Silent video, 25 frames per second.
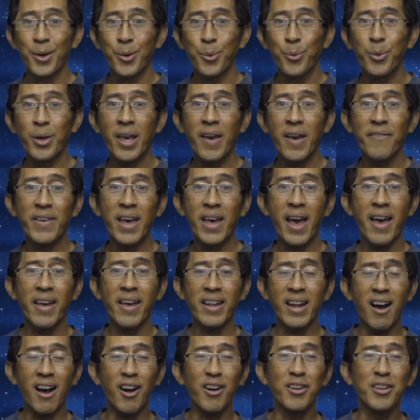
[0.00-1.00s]
We have had
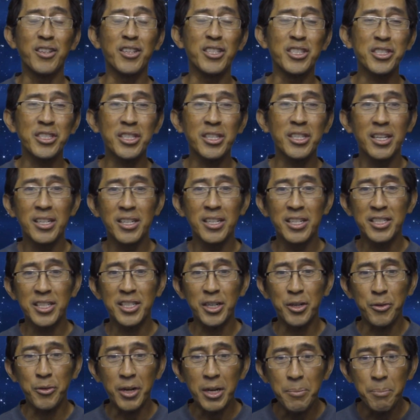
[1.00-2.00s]
our dis
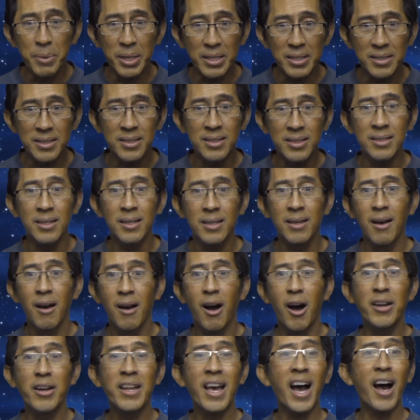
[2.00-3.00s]
disagreements
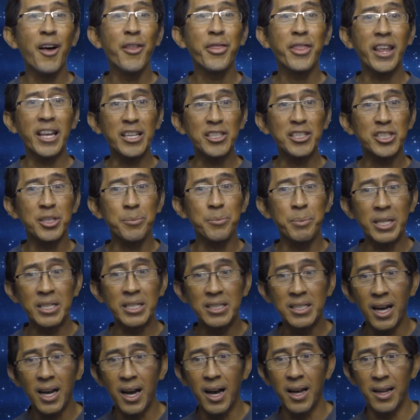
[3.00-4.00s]
on how things should be
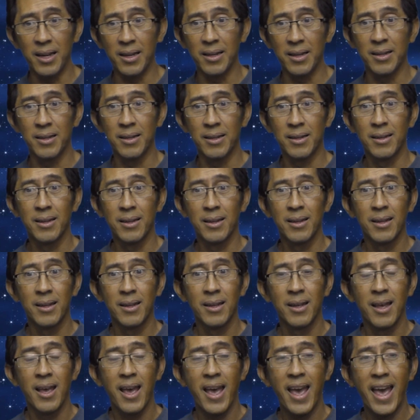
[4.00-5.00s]
done.
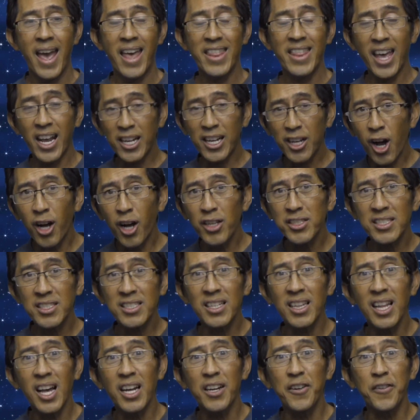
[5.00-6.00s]
And that causes a
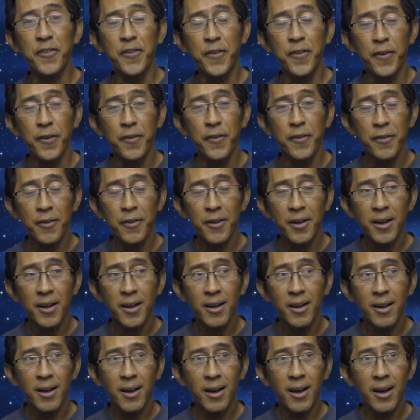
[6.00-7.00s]
lot of
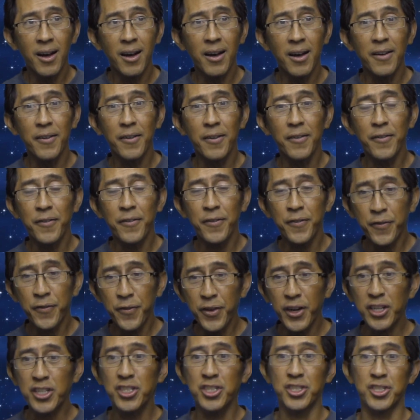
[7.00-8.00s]
uh,
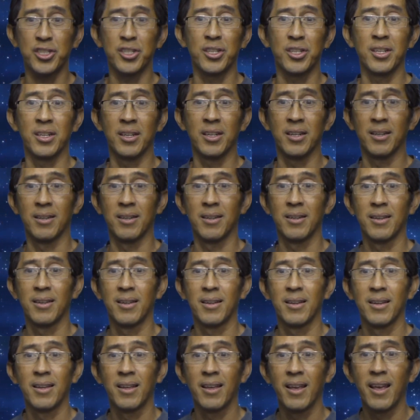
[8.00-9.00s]
friction
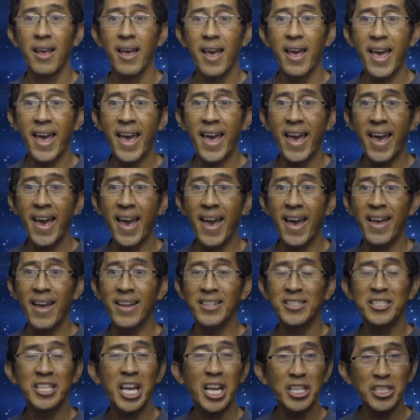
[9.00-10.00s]
and,
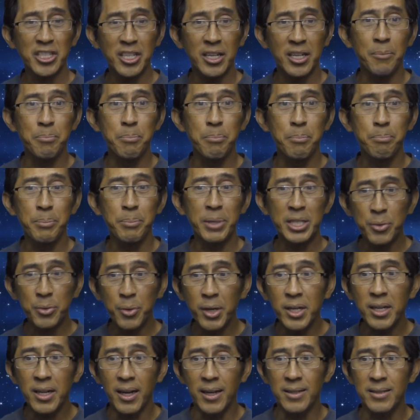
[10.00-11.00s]
and tension um,
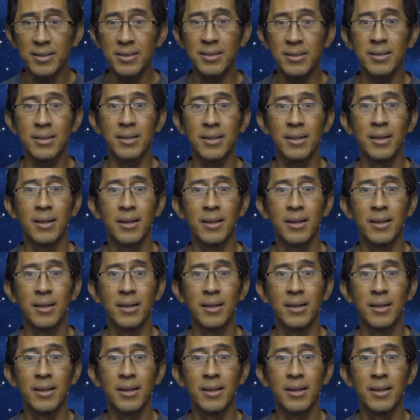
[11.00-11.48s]
between us.